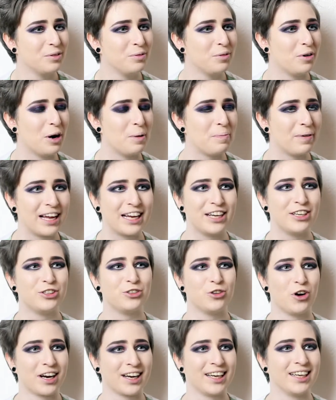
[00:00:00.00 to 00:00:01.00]
No. Where I played a
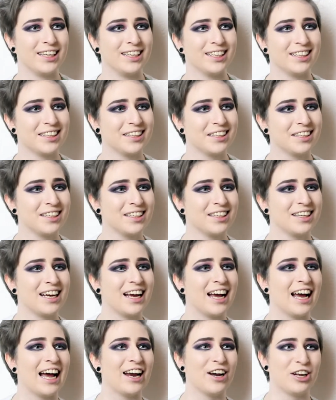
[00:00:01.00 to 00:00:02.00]
druggie
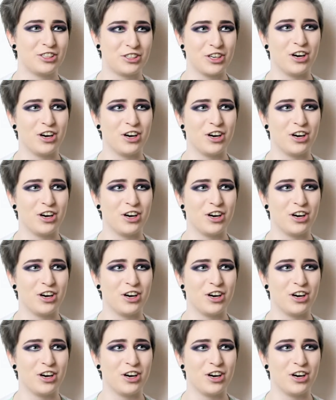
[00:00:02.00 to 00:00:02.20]
and I